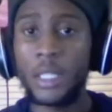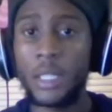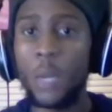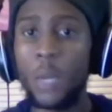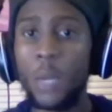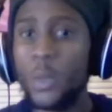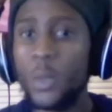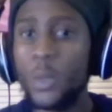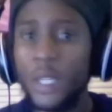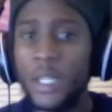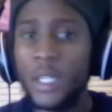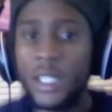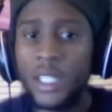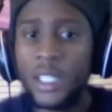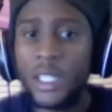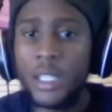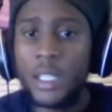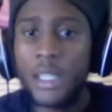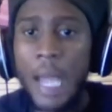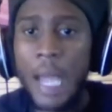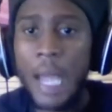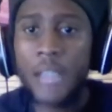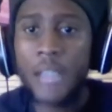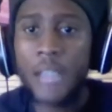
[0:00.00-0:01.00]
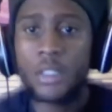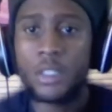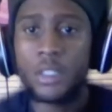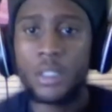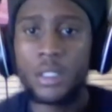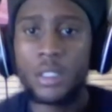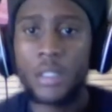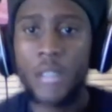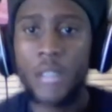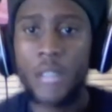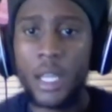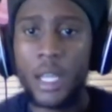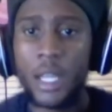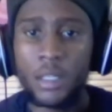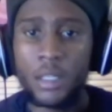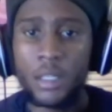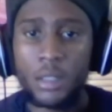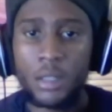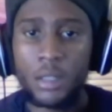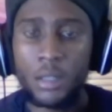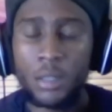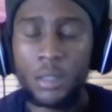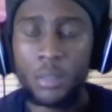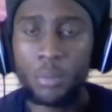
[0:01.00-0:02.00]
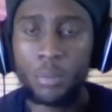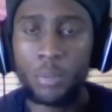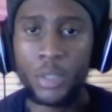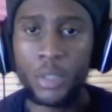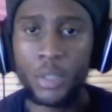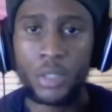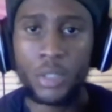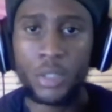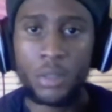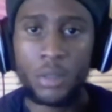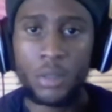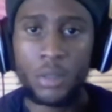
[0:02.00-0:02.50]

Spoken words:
where they cannot just stand the pressure of